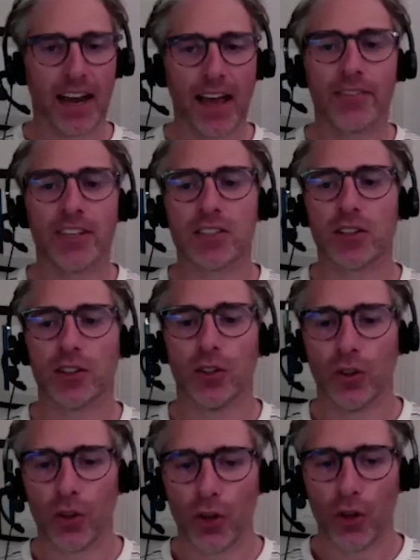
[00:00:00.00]
and having
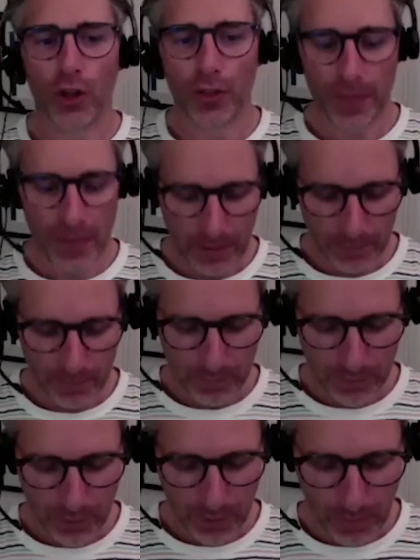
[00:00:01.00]
to learn them
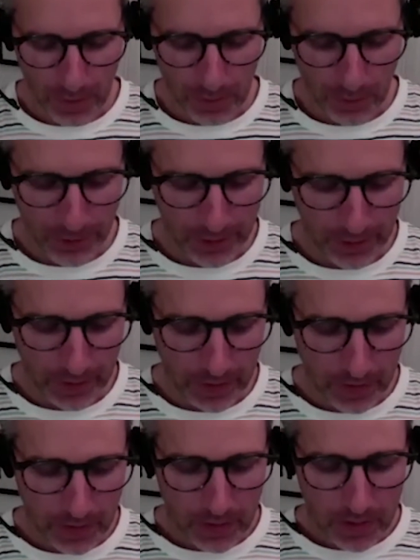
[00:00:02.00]
from my body.